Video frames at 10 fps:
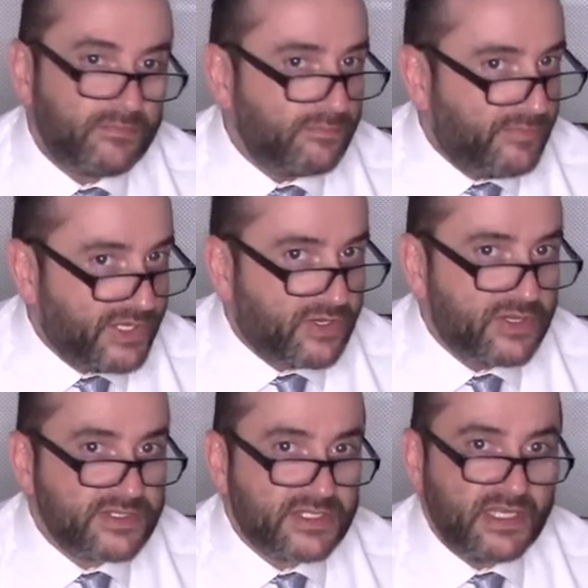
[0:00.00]

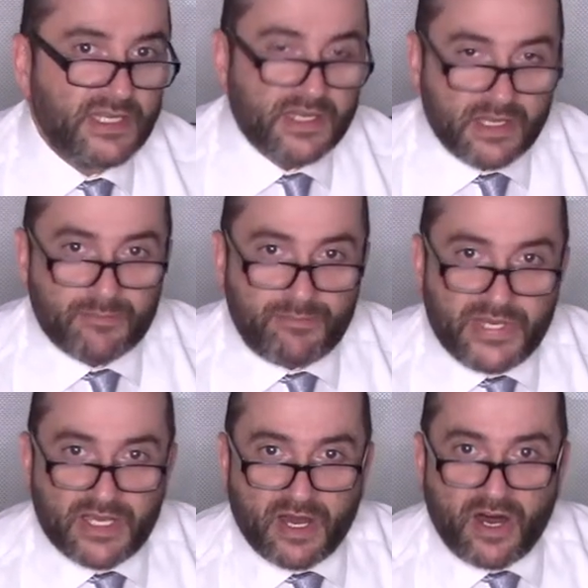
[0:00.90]
because the
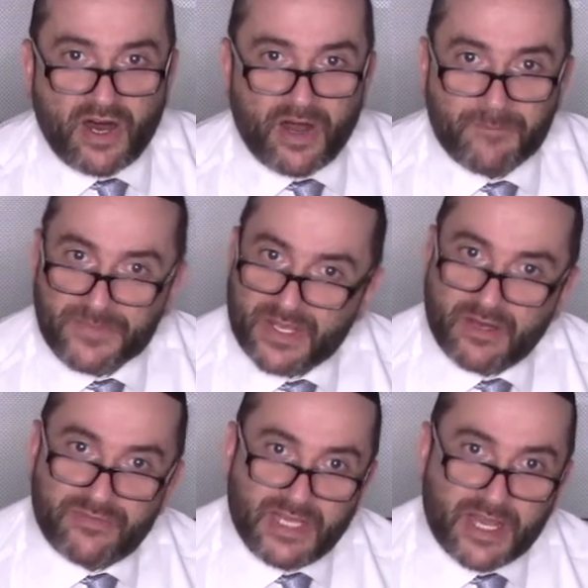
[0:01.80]
PR
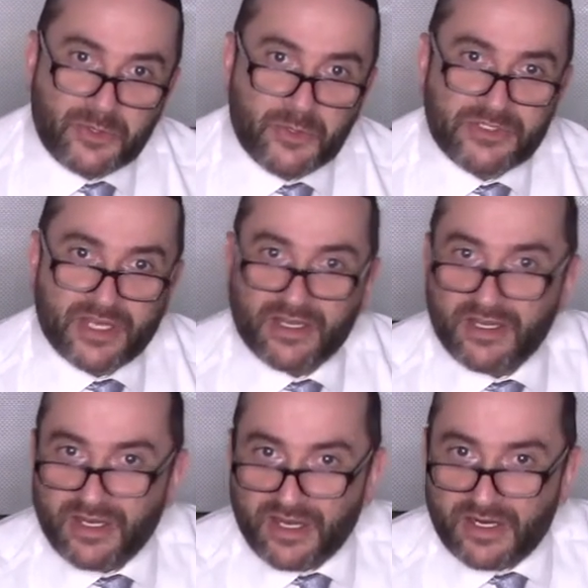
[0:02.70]
of the Aguda
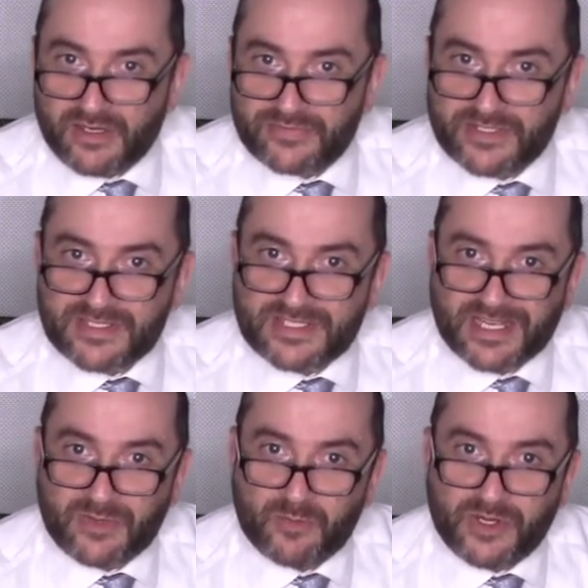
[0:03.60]
after the
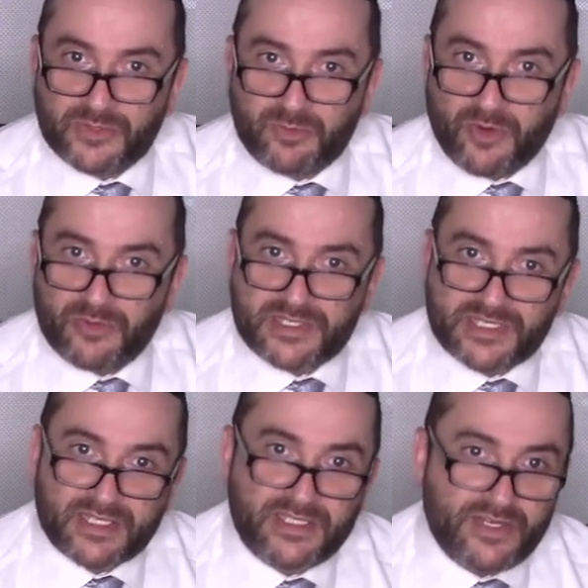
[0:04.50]
Second World War was
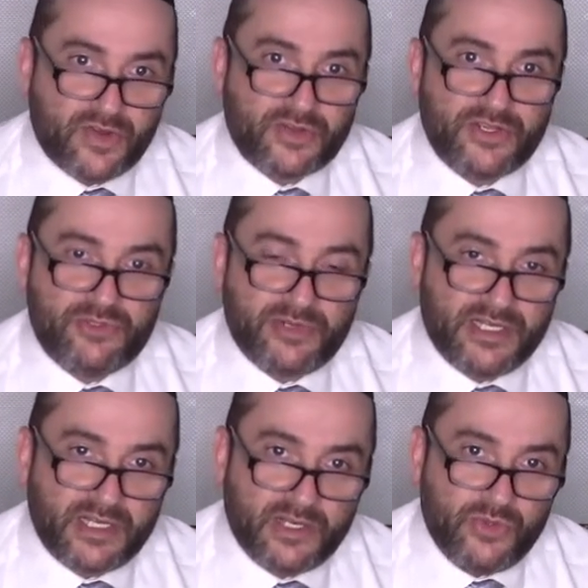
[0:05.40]
certainly not going to
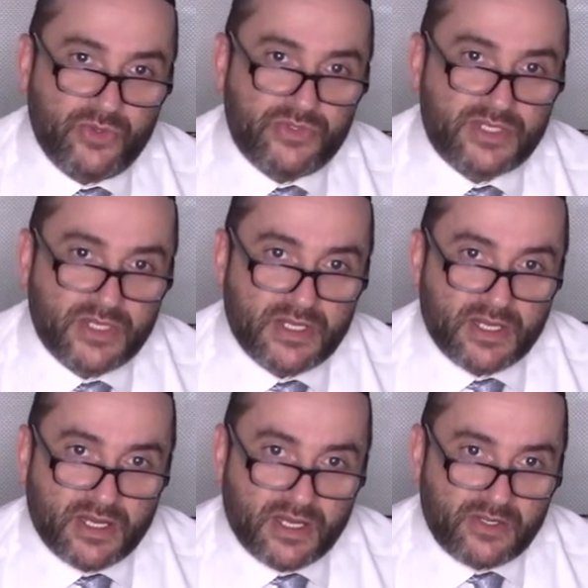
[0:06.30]
include
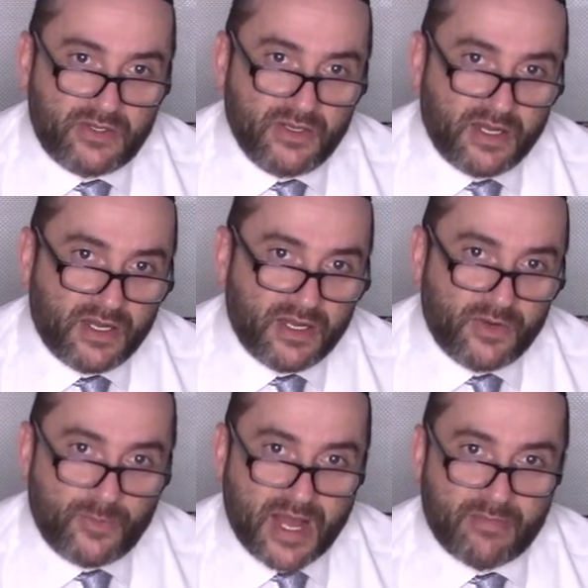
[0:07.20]

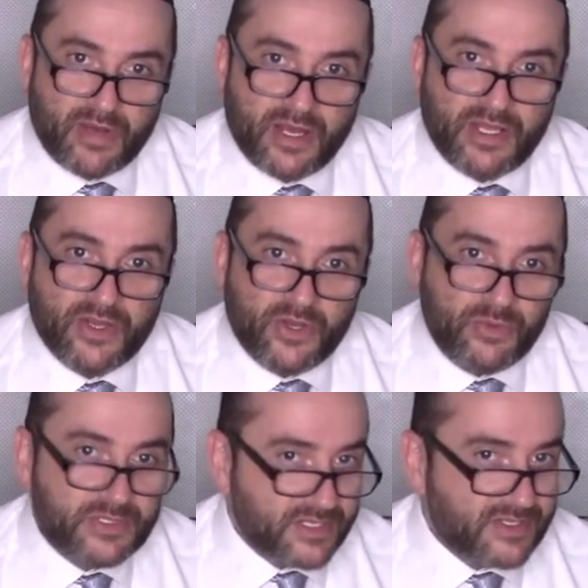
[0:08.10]
a rabbi
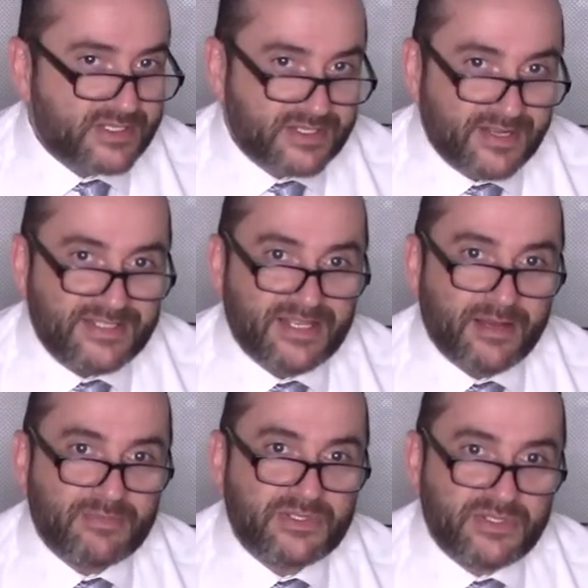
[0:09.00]
who was not signed
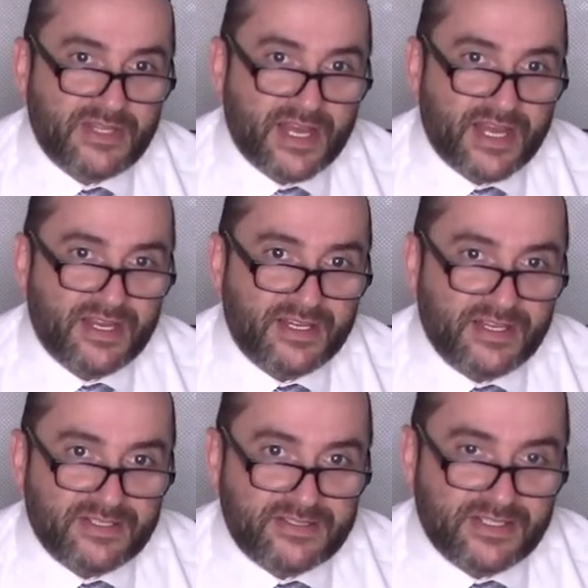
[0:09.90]
up to
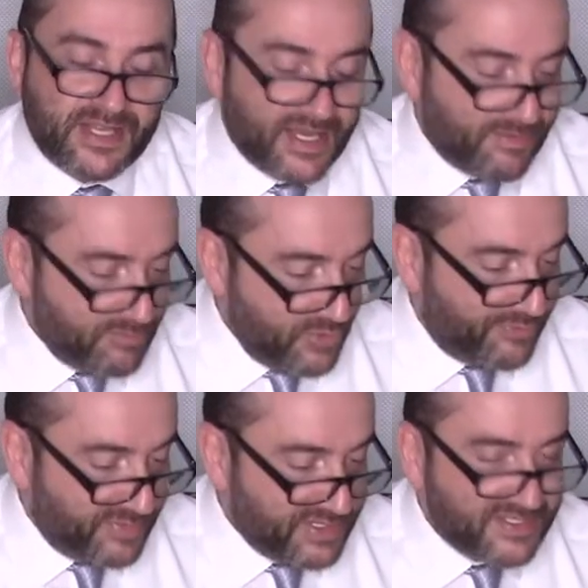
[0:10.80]
their
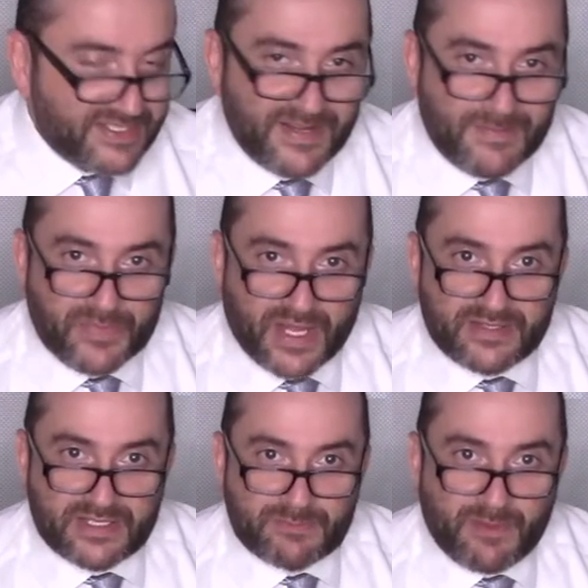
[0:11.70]
movement.
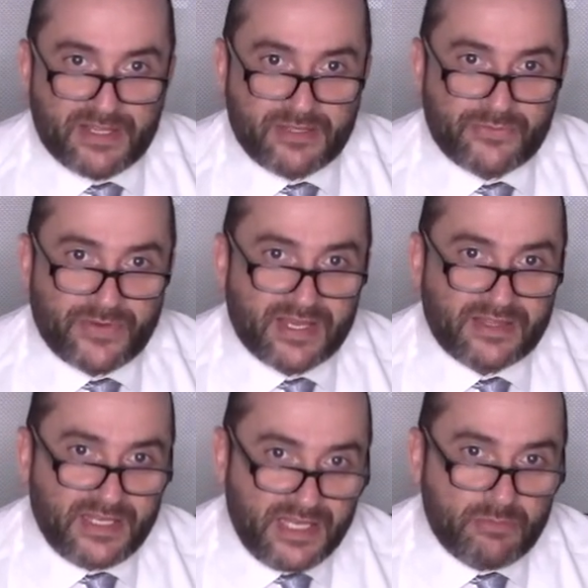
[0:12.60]
And despite the fact
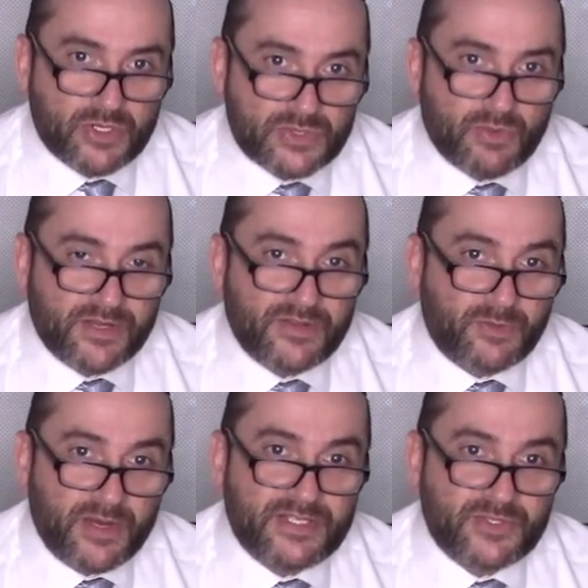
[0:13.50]
that he was one of the
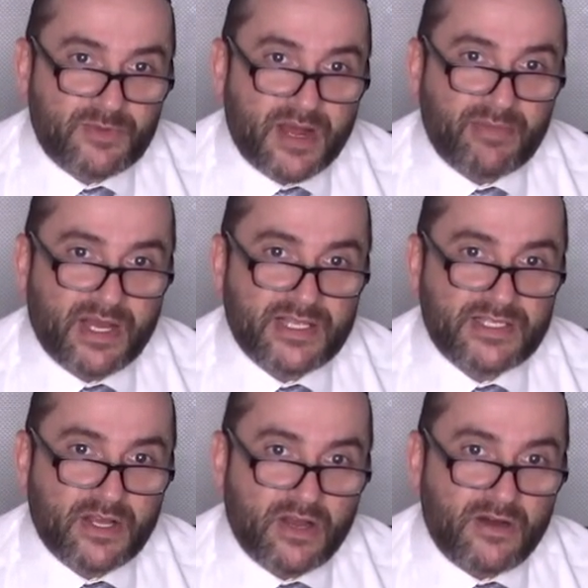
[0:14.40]
greatest
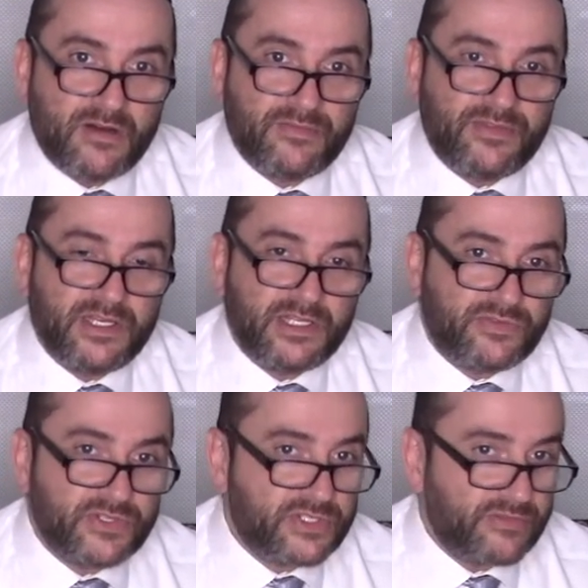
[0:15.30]
rabbis of the
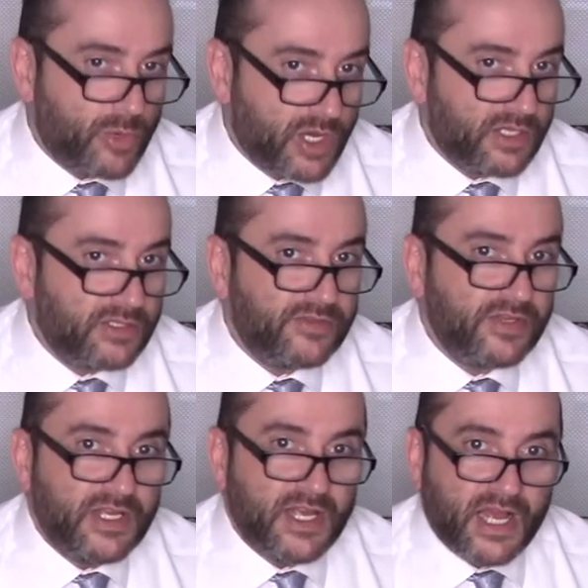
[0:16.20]
Litvisha world
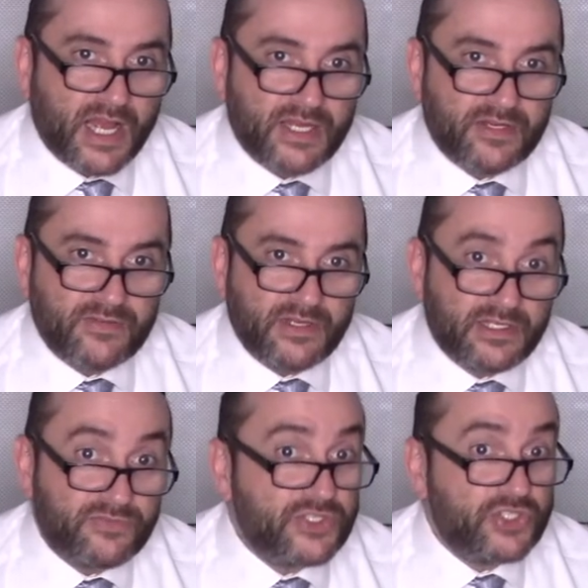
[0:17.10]
and of the
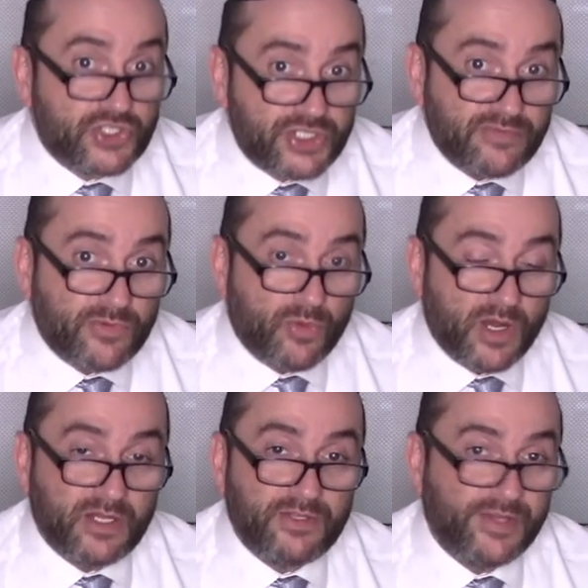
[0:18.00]
Litvish yeshiva
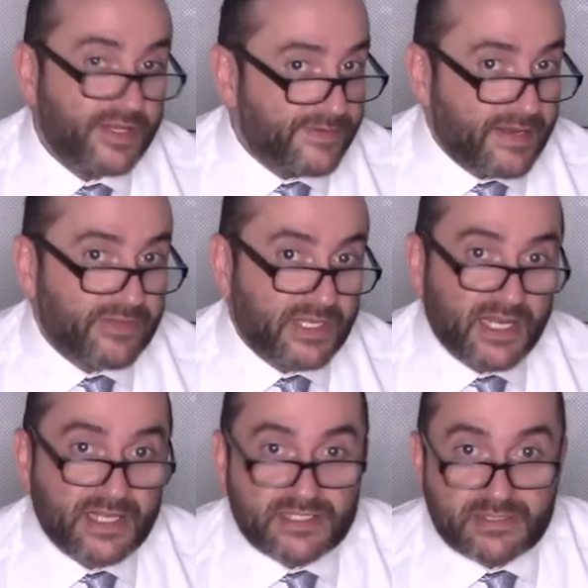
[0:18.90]
world,
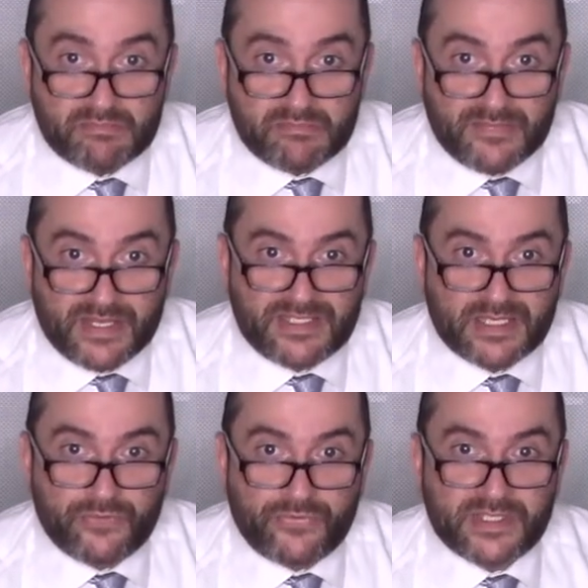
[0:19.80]
nevertheless, he
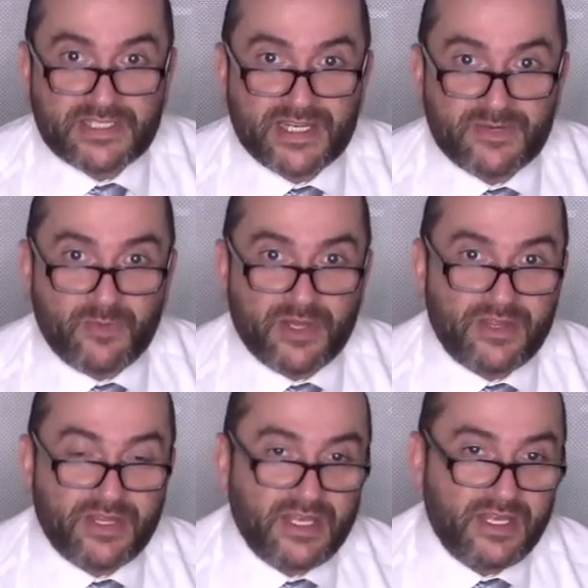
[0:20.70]
didn't fit in
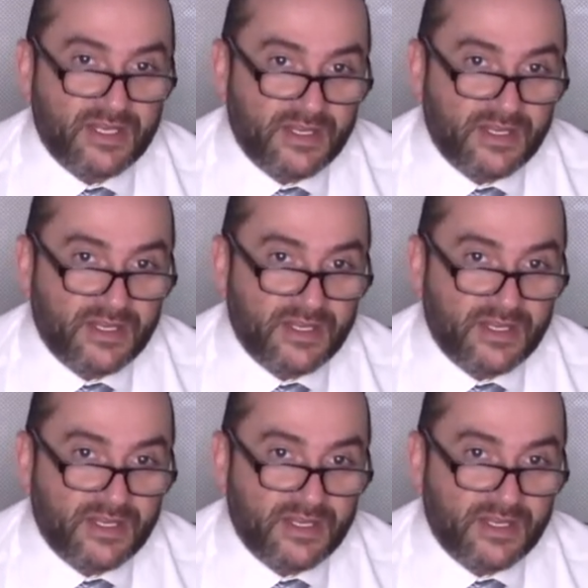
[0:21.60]
with the